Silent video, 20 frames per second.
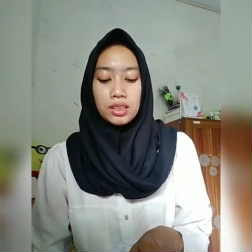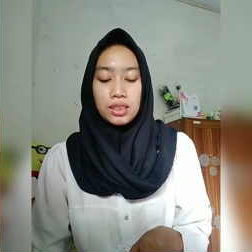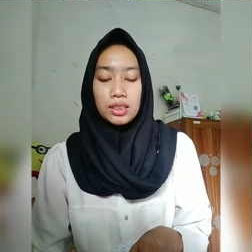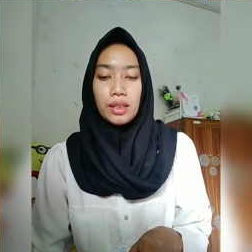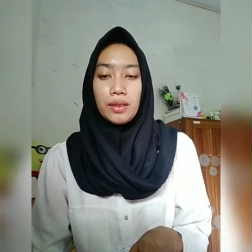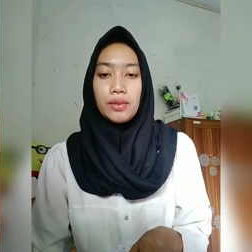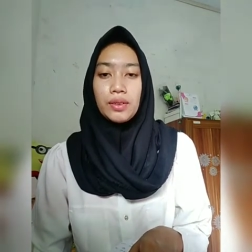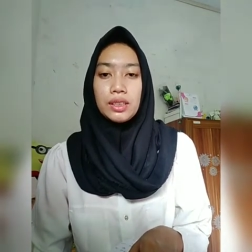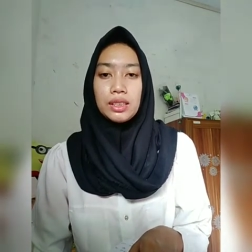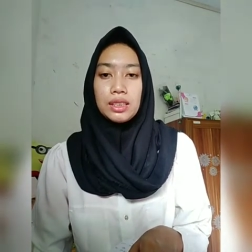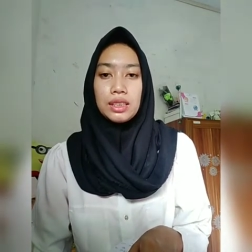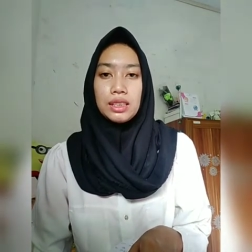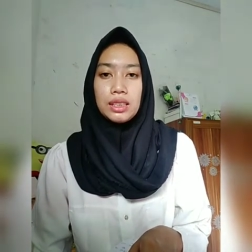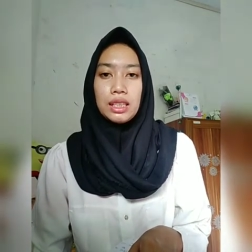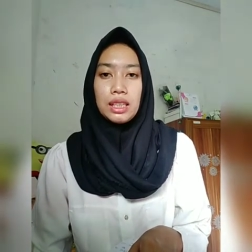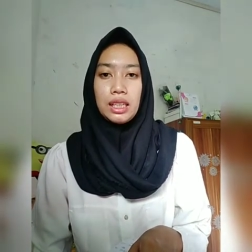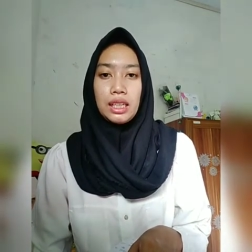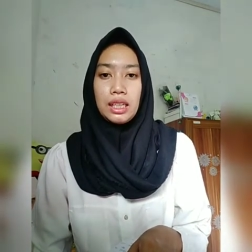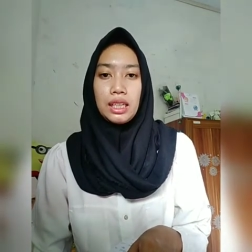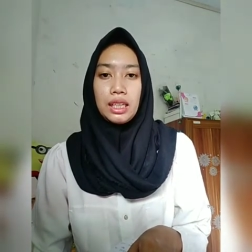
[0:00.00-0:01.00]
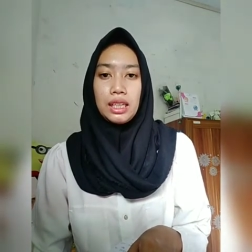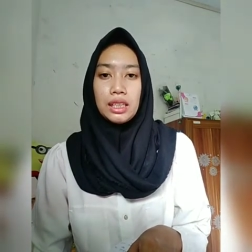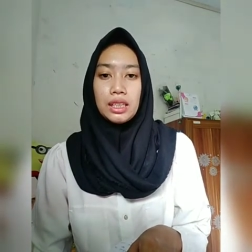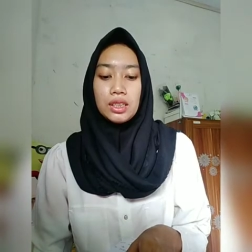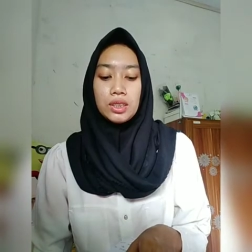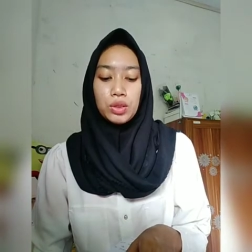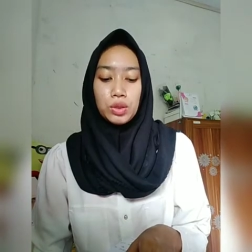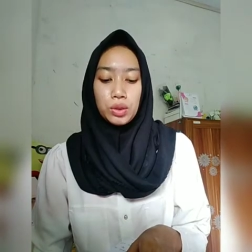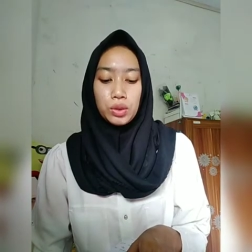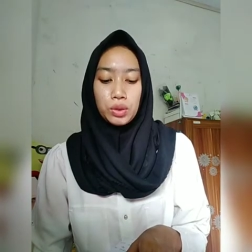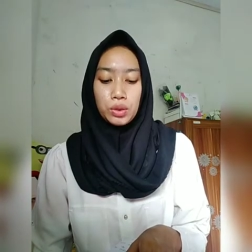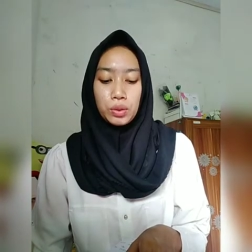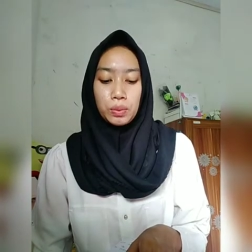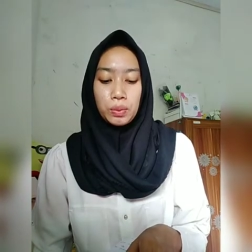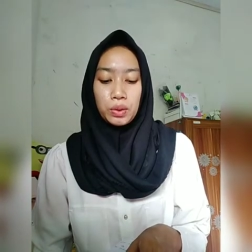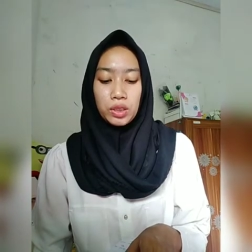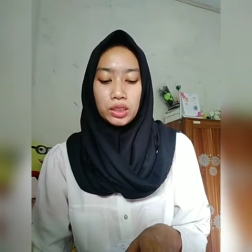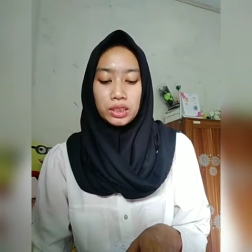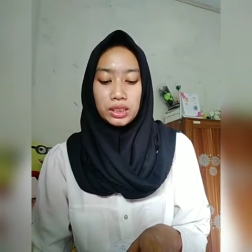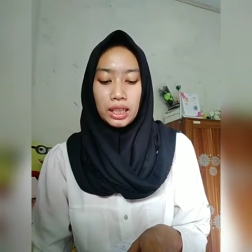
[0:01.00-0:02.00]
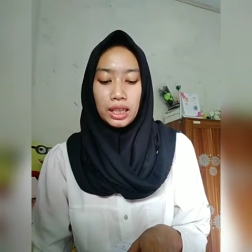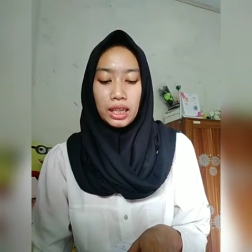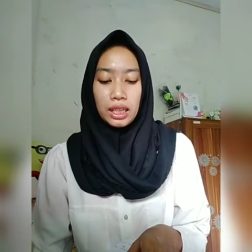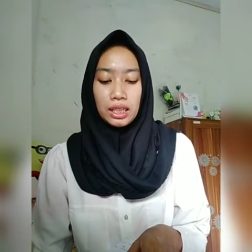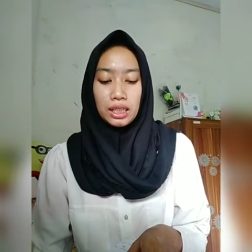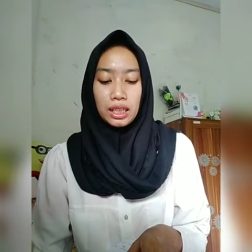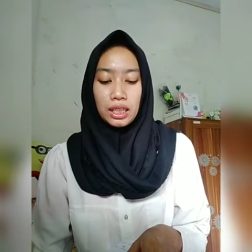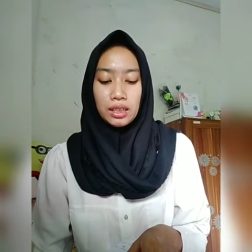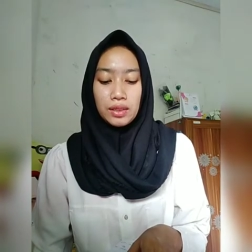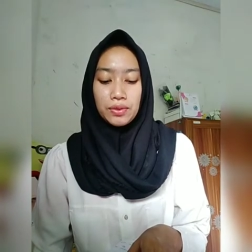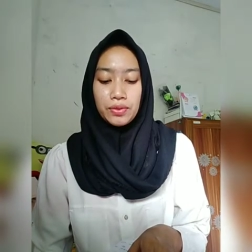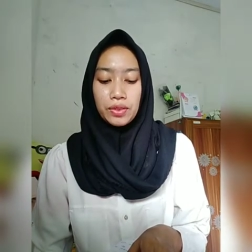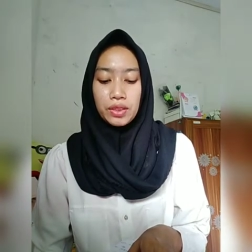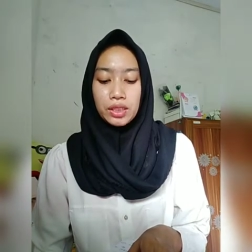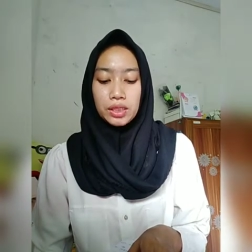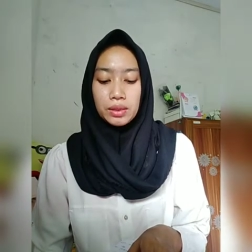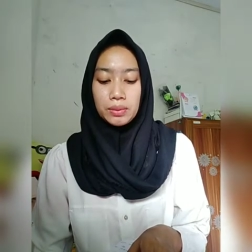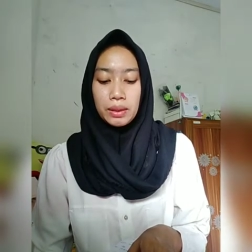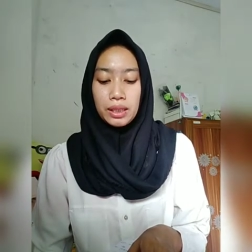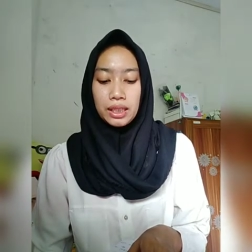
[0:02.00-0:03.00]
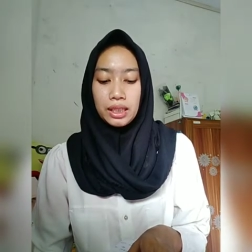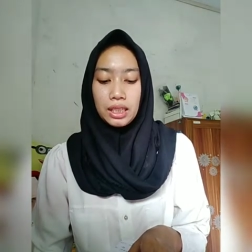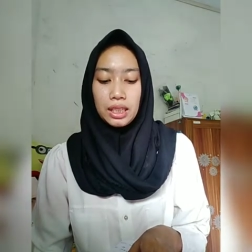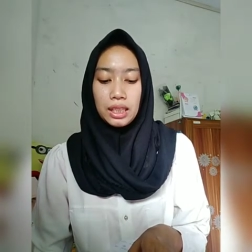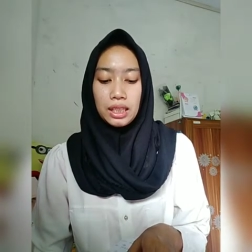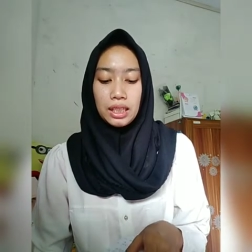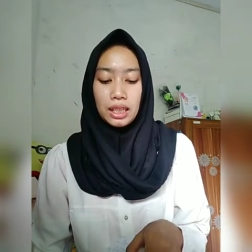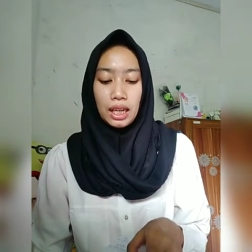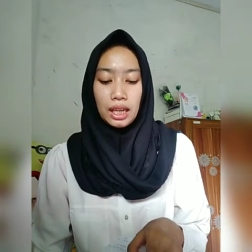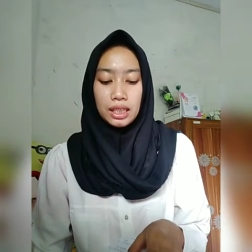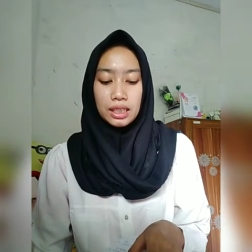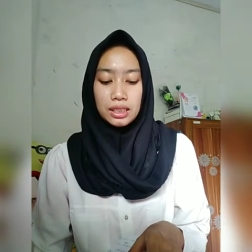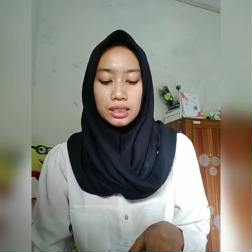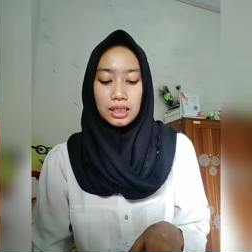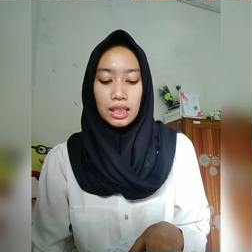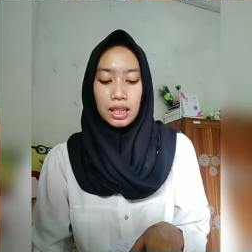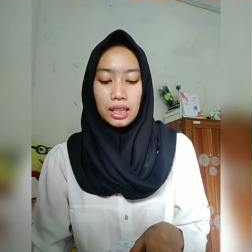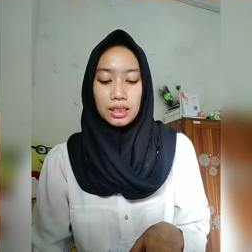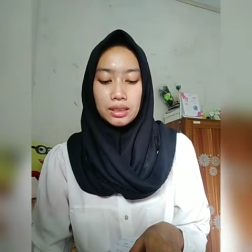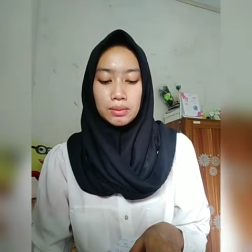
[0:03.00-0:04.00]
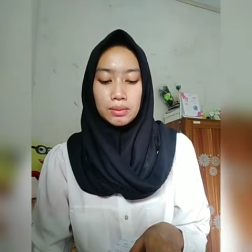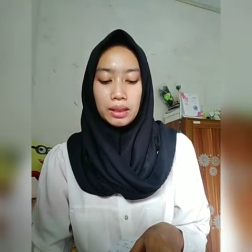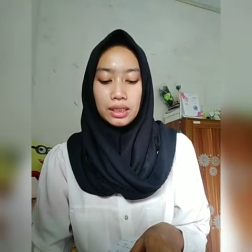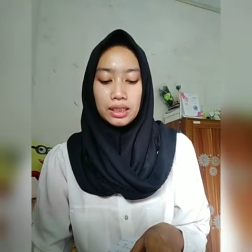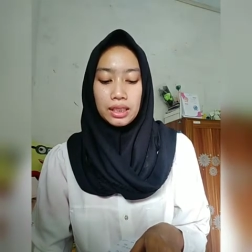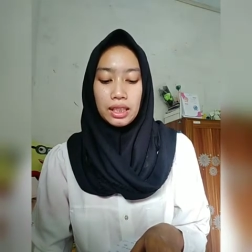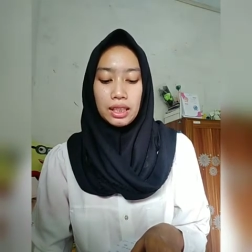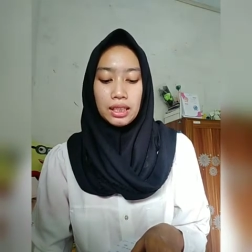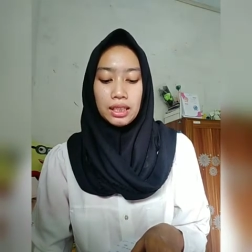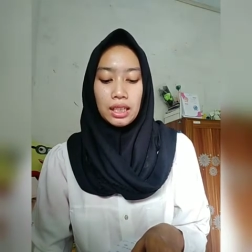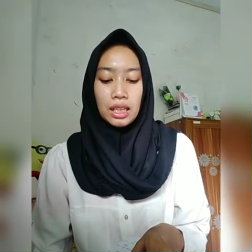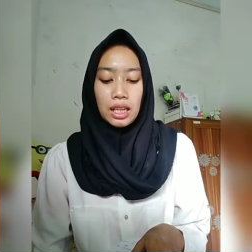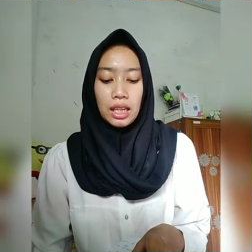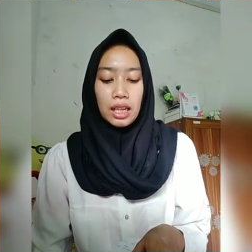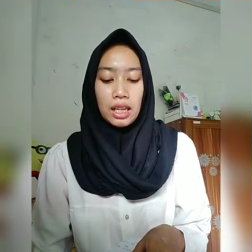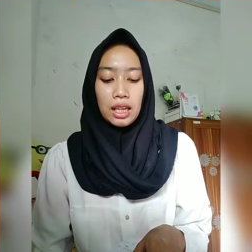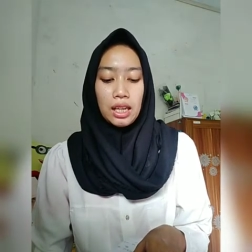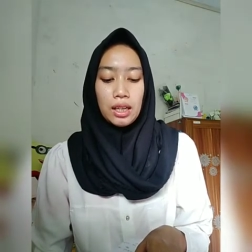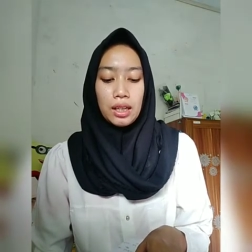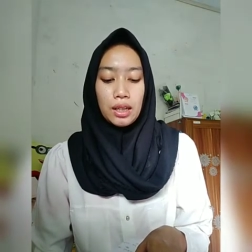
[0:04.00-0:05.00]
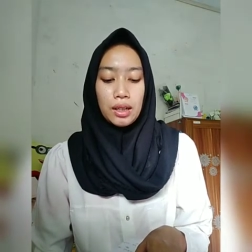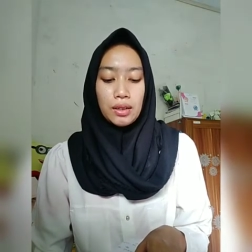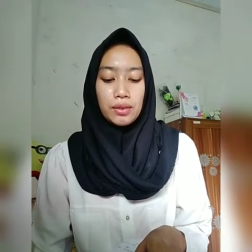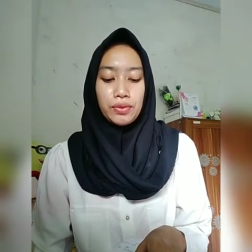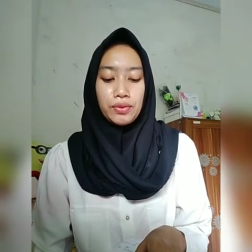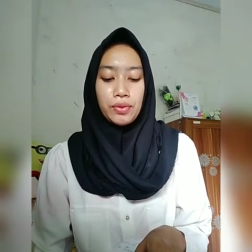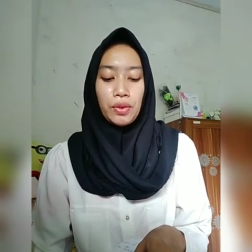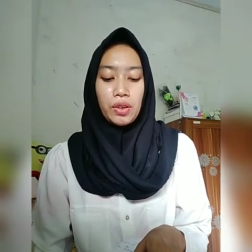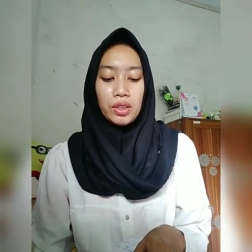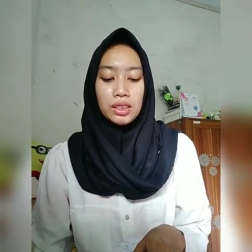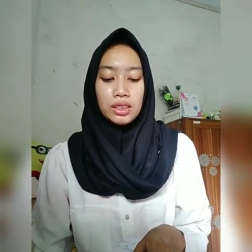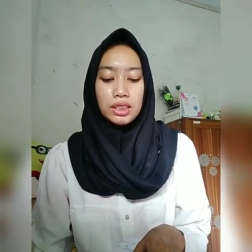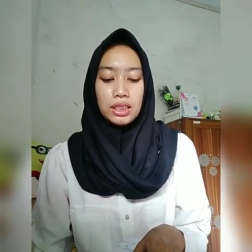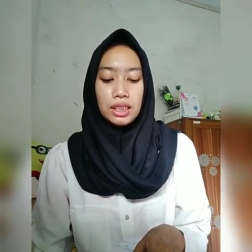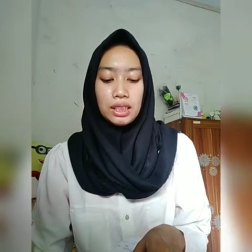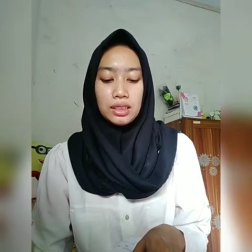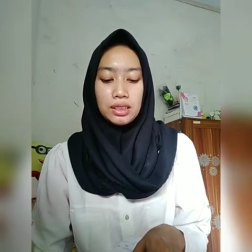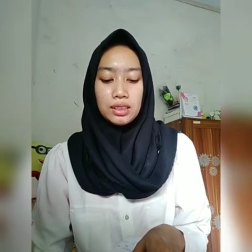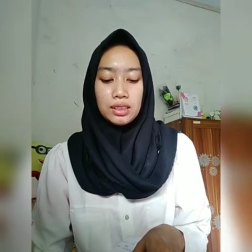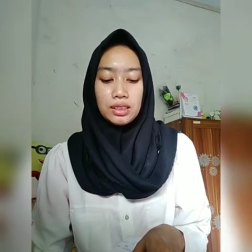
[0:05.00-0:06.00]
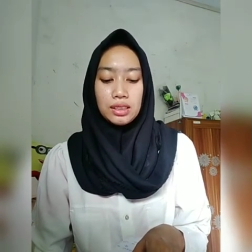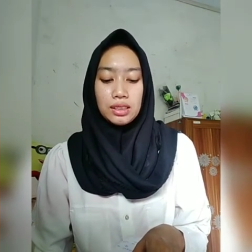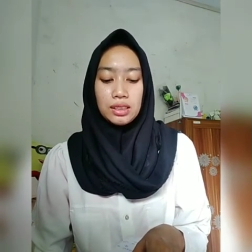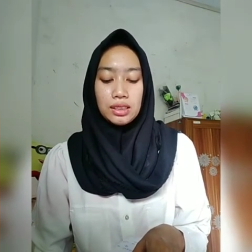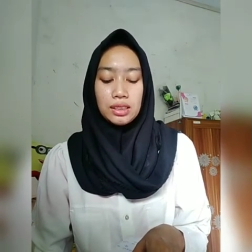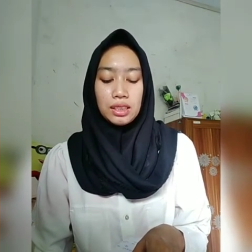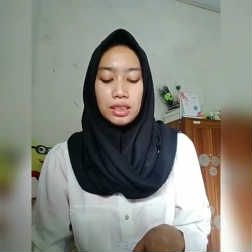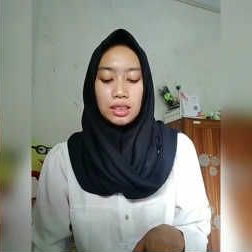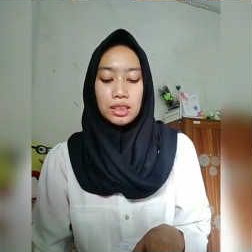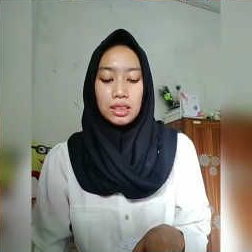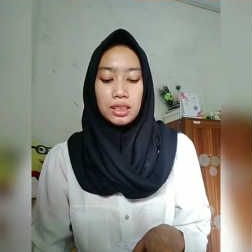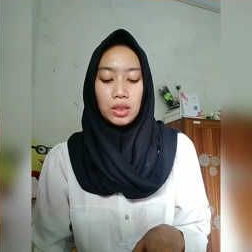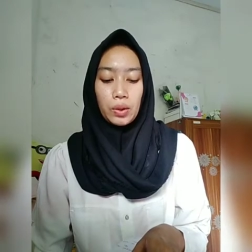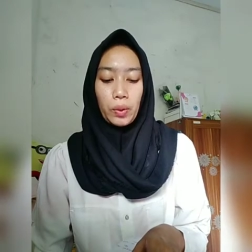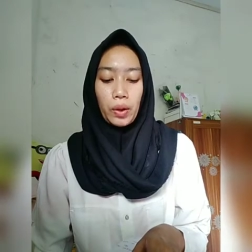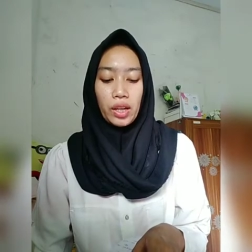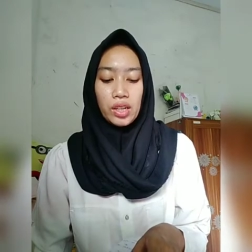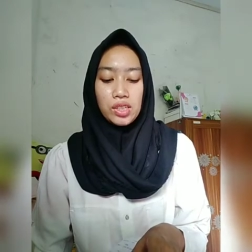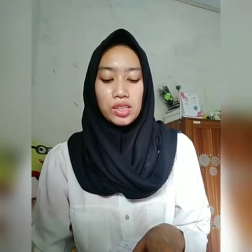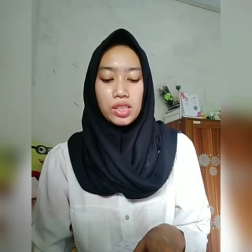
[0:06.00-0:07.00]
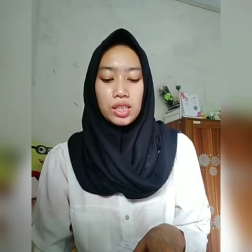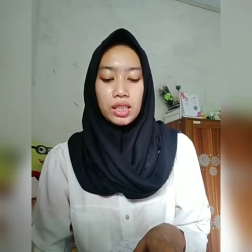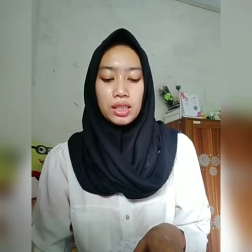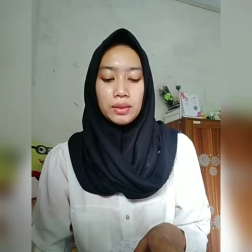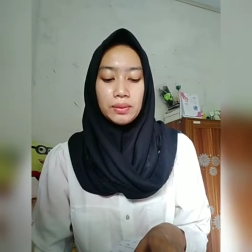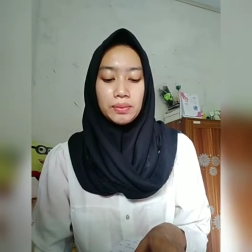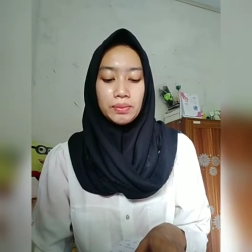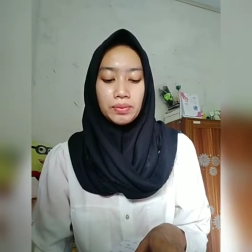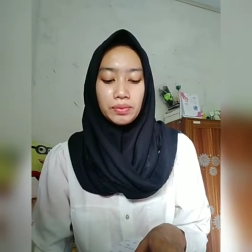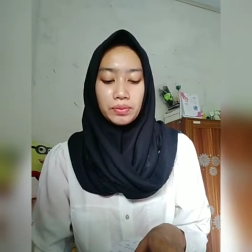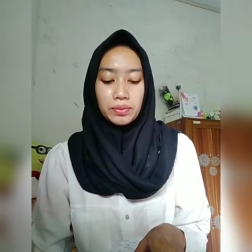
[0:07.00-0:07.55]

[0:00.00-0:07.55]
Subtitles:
72% in first meeting, and the second meeting 14 question